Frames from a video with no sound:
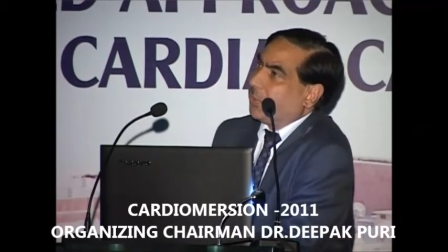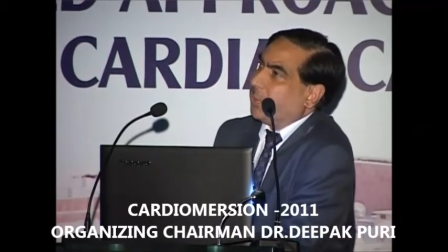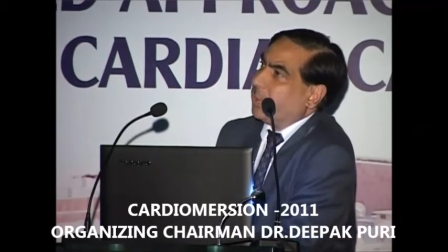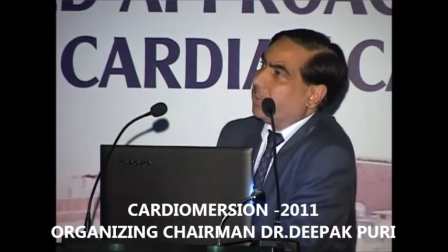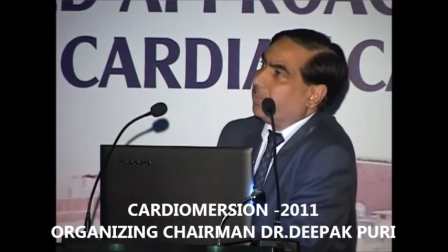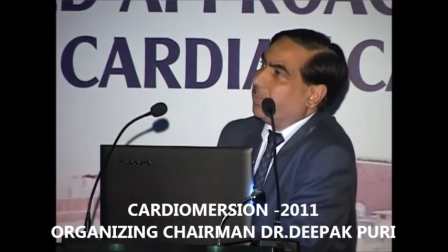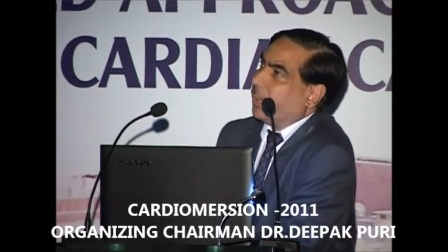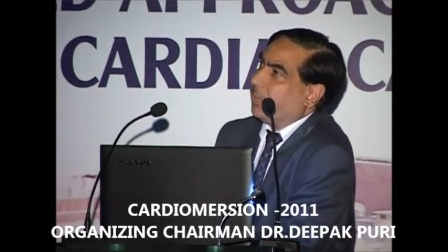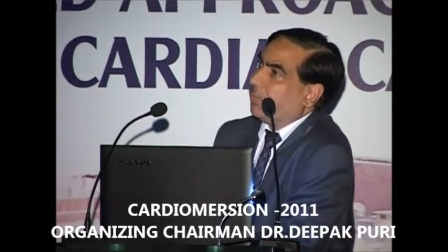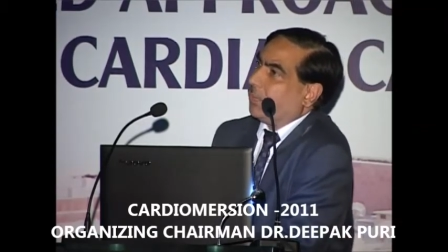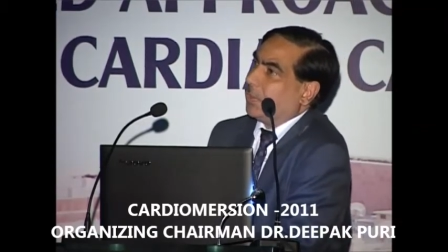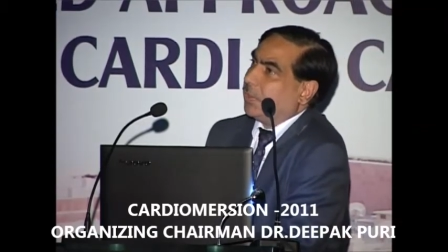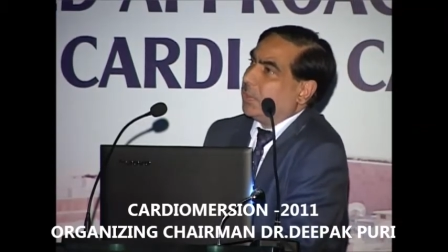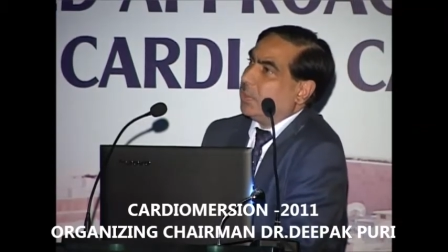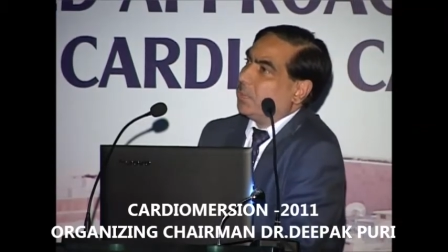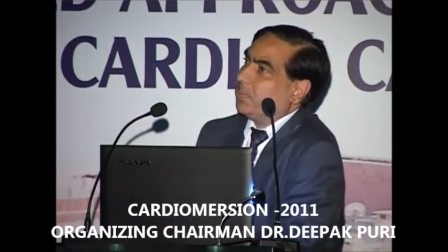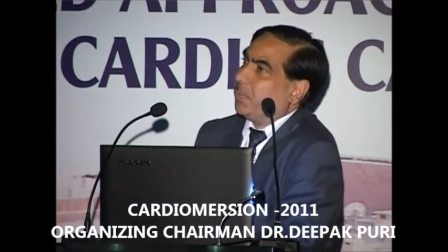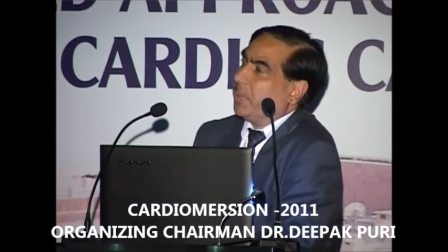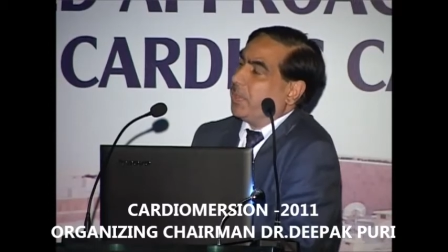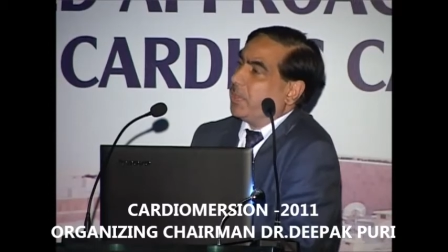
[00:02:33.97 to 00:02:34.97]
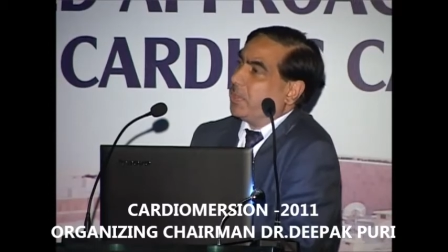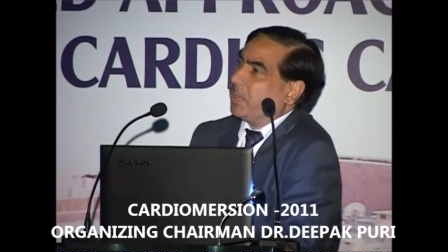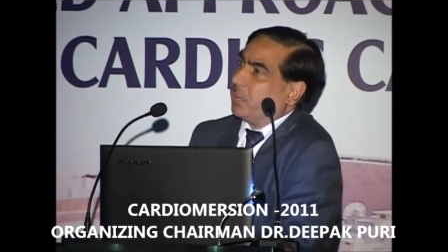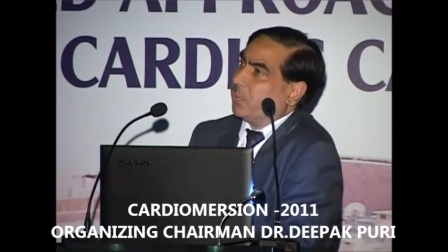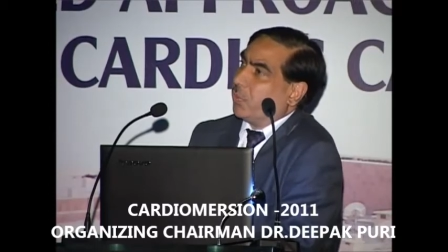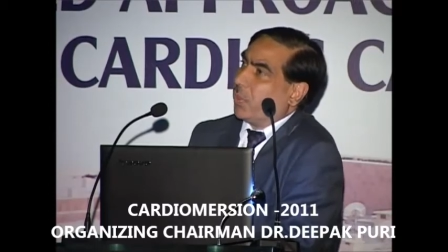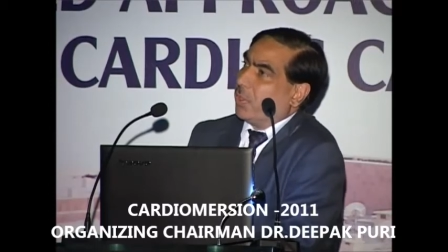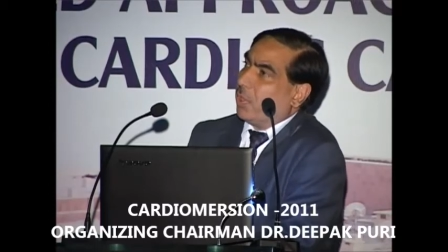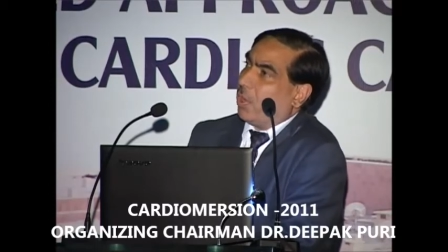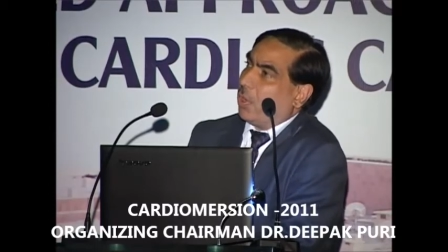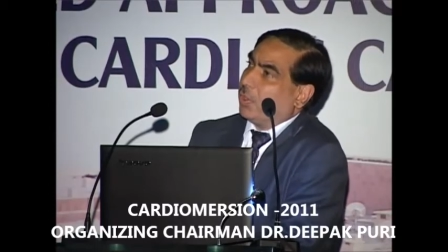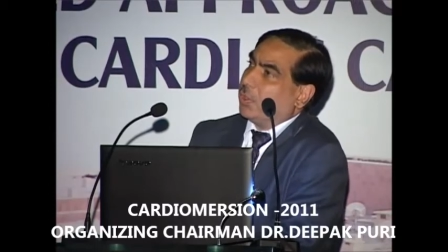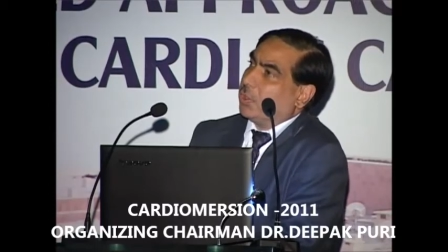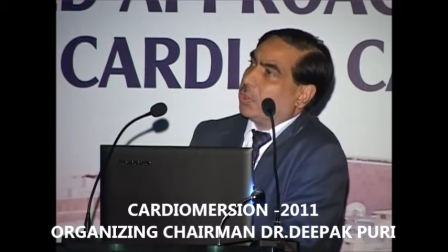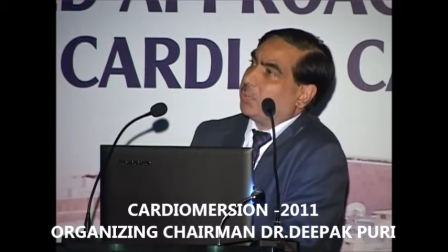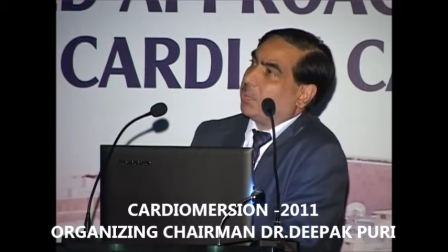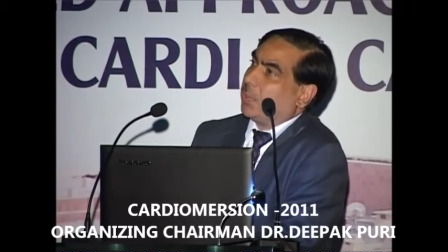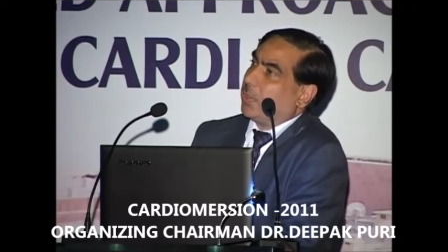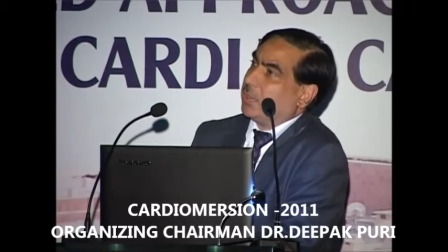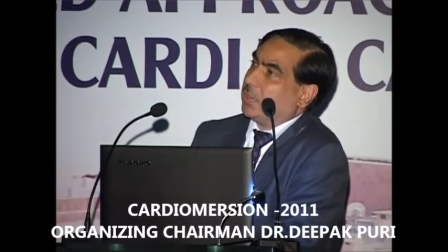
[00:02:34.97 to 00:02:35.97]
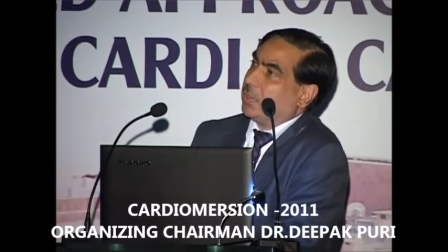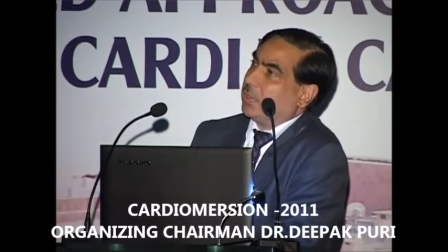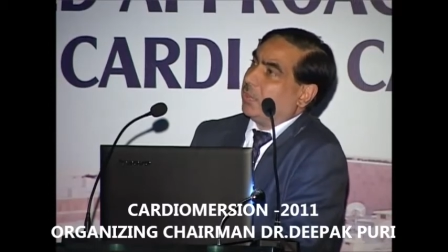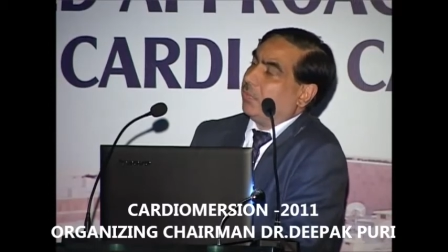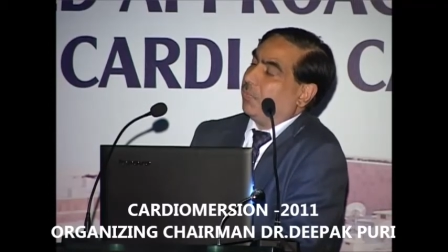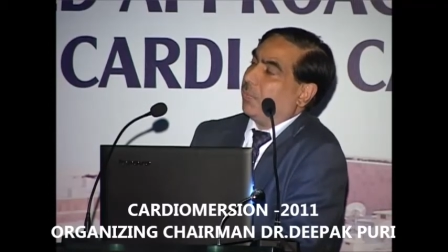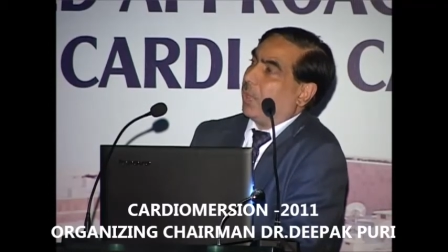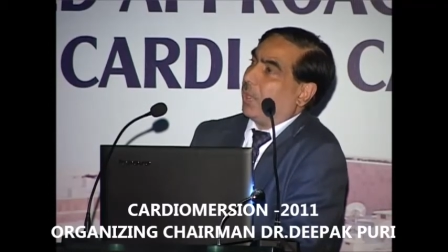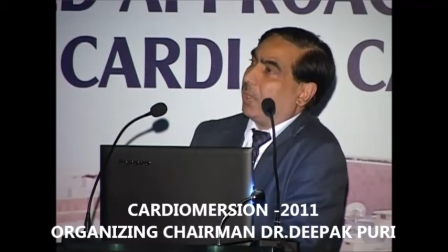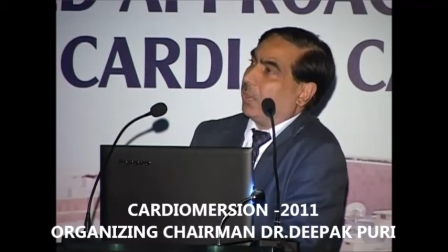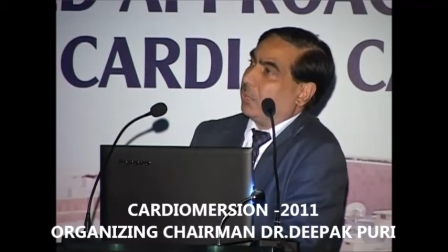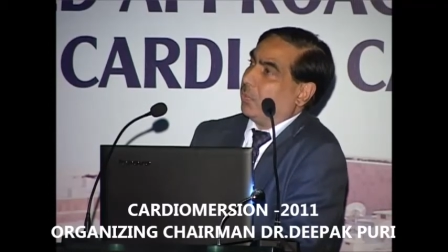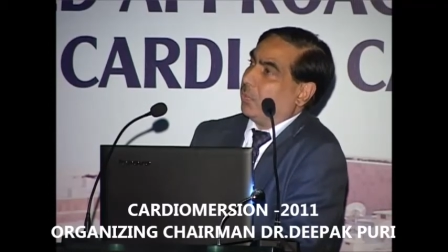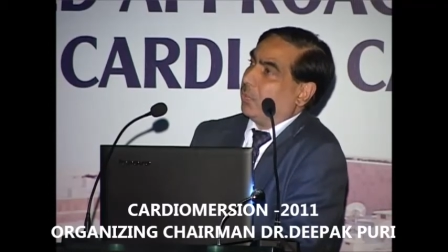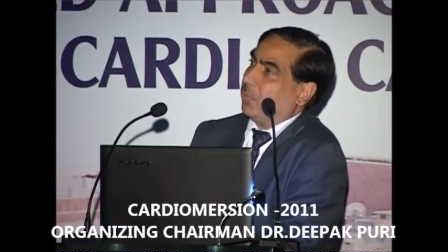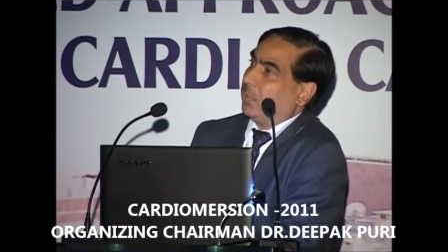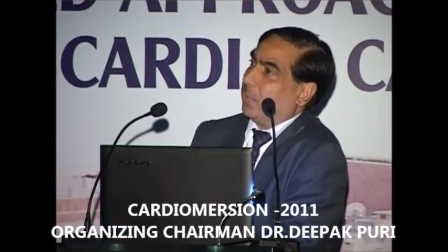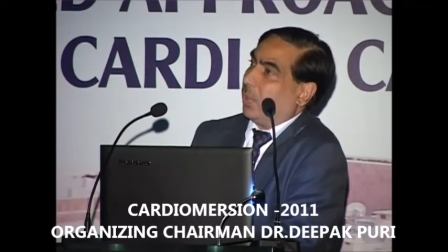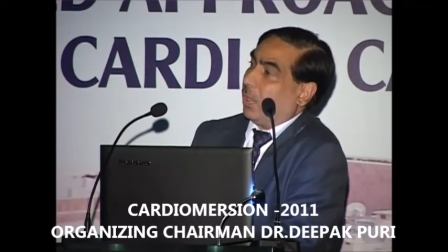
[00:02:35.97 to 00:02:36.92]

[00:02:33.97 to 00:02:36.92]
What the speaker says: treatment for these patients who are non-responsive or who